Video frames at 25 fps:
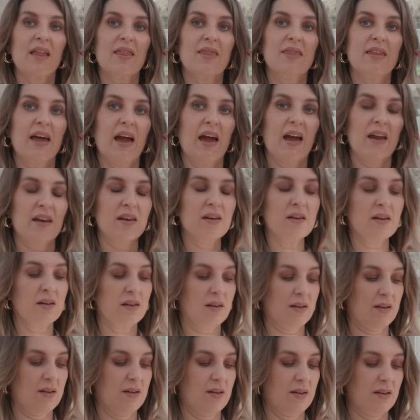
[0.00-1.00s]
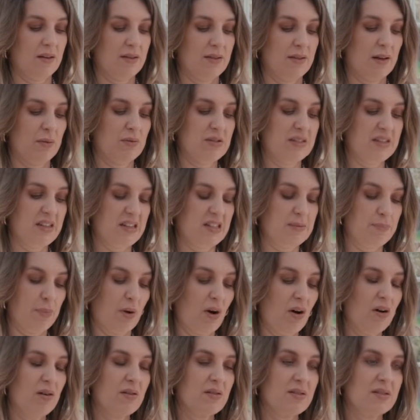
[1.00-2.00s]
Then there was this
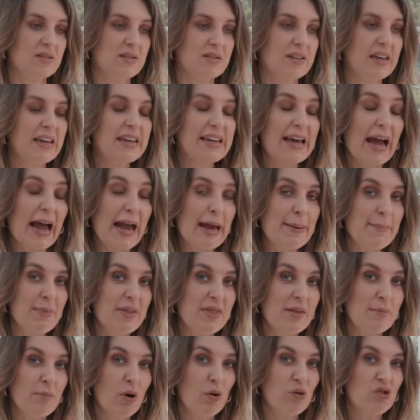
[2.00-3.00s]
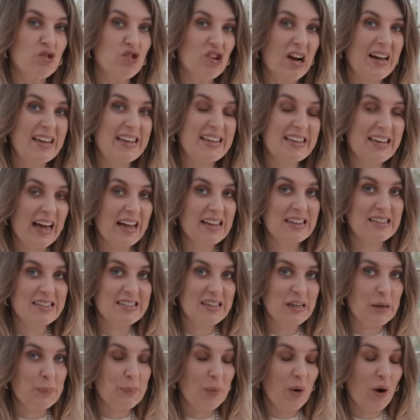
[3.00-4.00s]
box. It came in the most
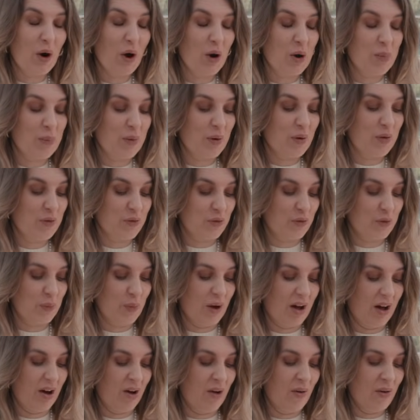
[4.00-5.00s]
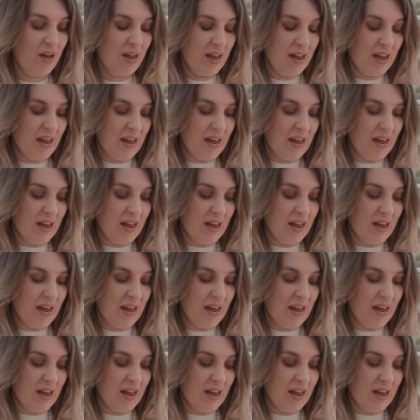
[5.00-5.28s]
gigantic Prada box as well.